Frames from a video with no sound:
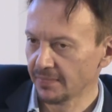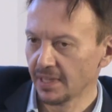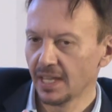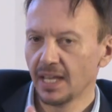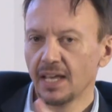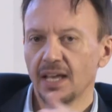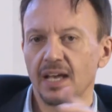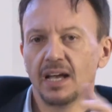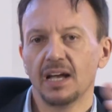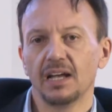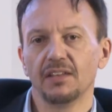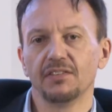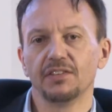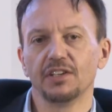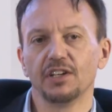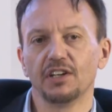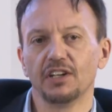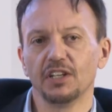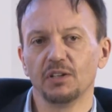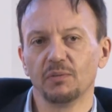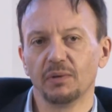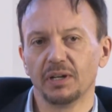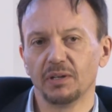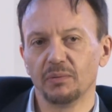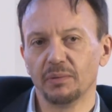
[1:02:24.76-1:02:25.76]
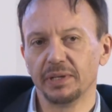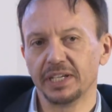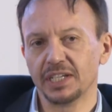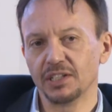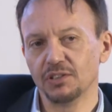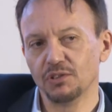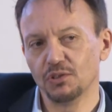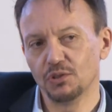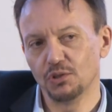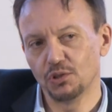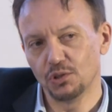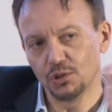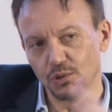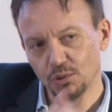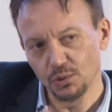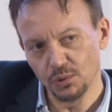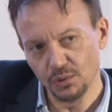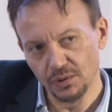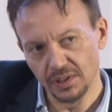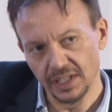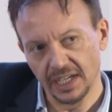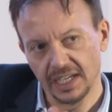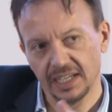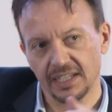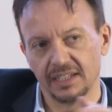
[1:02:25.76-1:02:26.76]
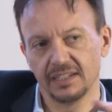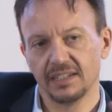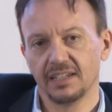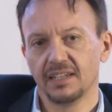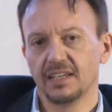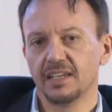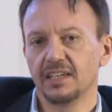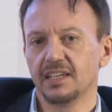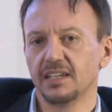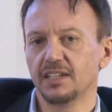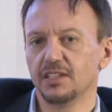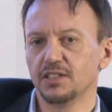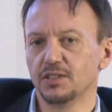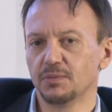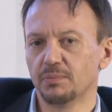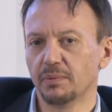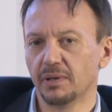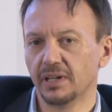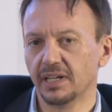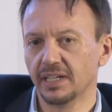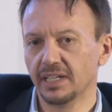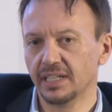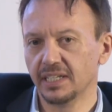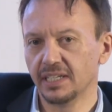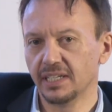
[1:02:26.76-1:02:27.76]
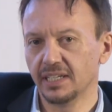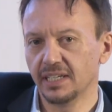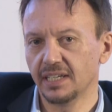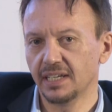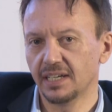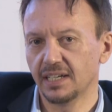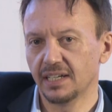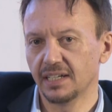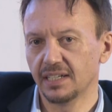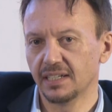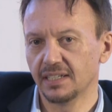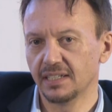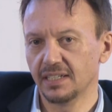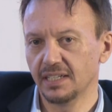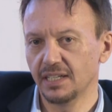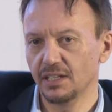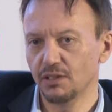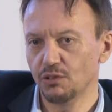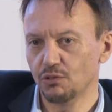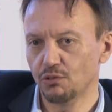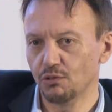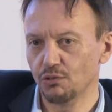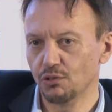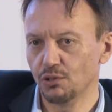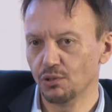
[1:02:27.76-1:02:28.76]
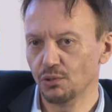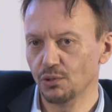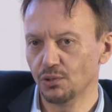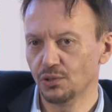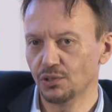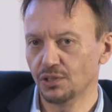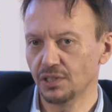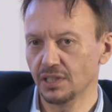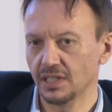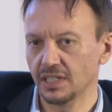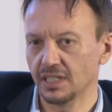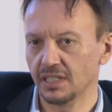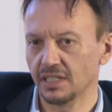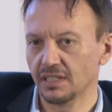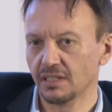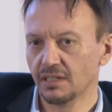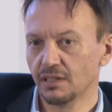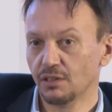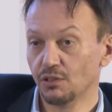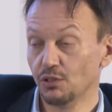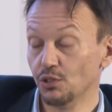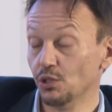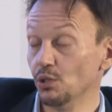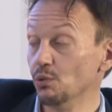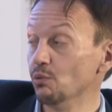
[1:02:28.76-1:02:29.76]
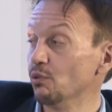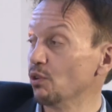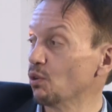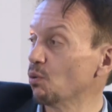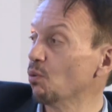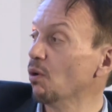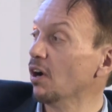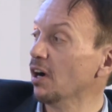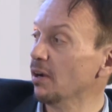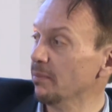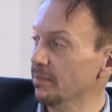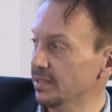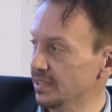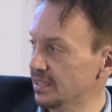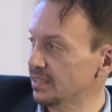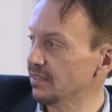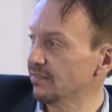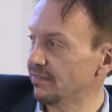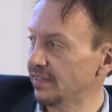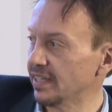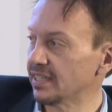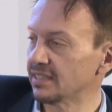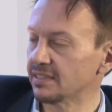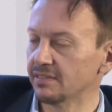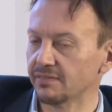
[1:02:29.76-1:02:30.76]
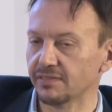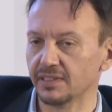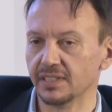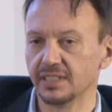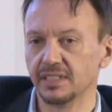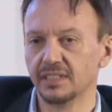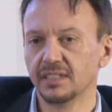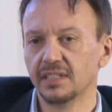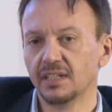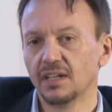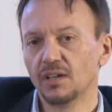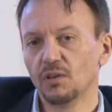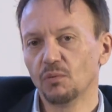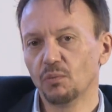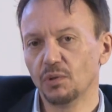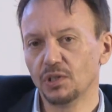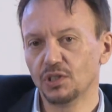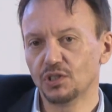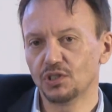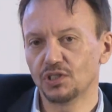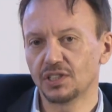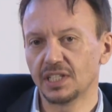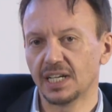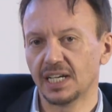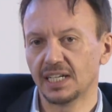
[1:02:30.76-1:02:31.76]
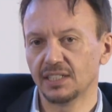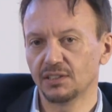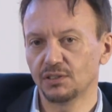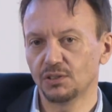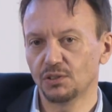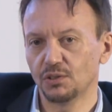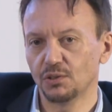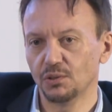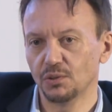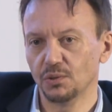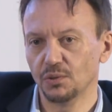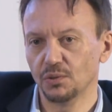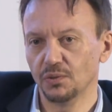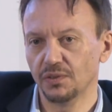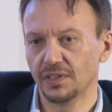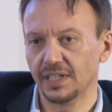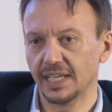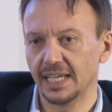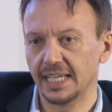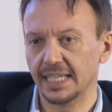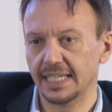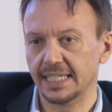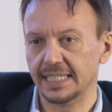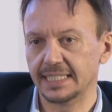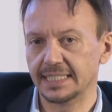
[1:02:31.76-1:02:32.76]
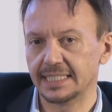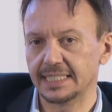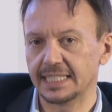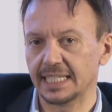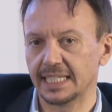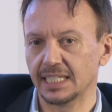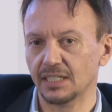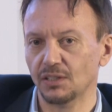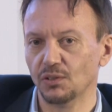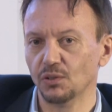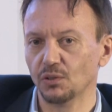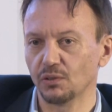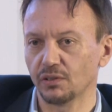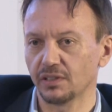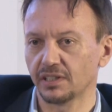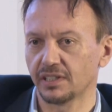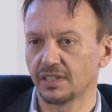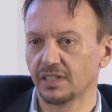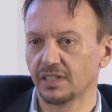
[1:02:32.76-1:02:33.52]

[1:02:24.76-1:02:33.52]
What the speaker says: And the only way we can do that is by introducing new requirements effectively, which start to then say, look,